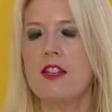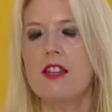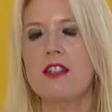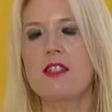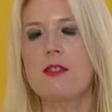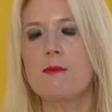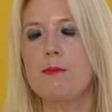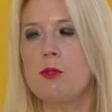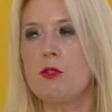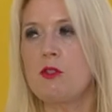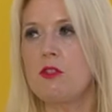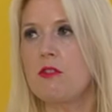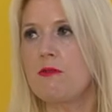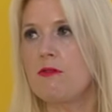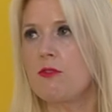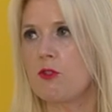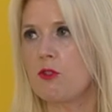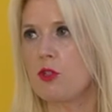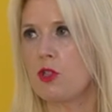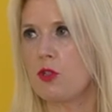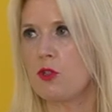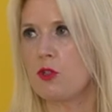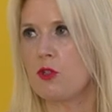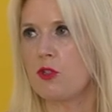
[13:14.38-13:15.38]
That's a
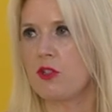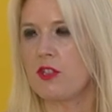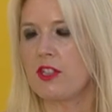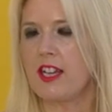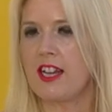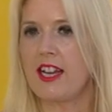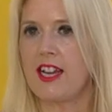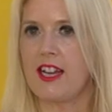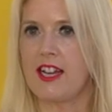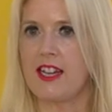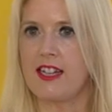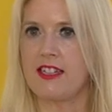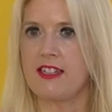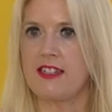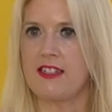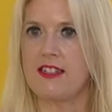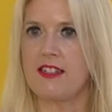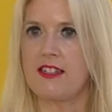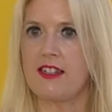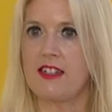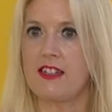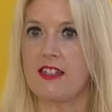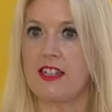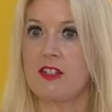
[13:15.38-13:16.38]
beautiful short,
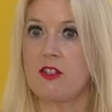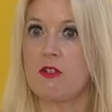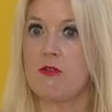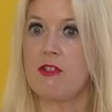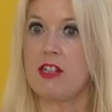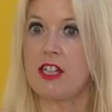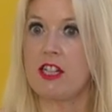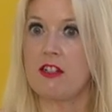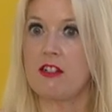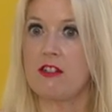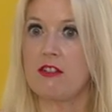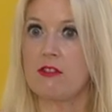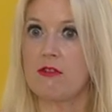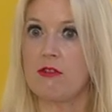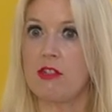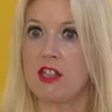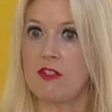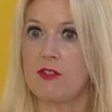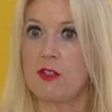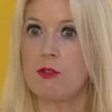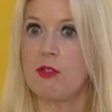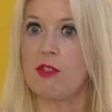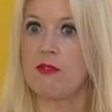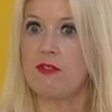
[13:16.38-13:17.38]
and uh, that's already got quite
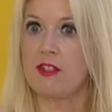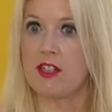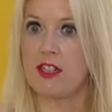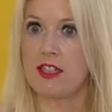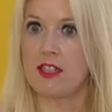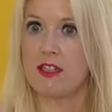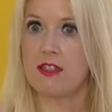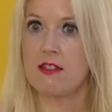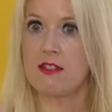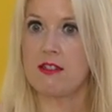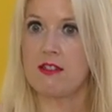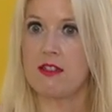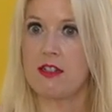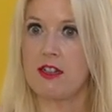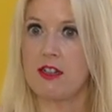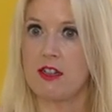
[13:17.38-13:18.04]
a few invites,